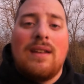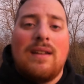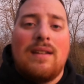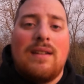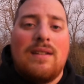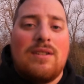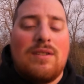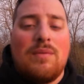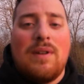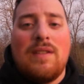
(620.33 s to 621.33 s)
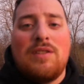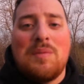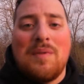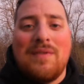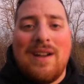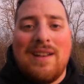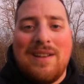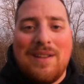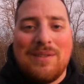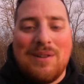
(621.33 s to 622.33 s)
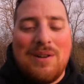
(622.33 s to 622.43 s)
It's just a way that you can provide another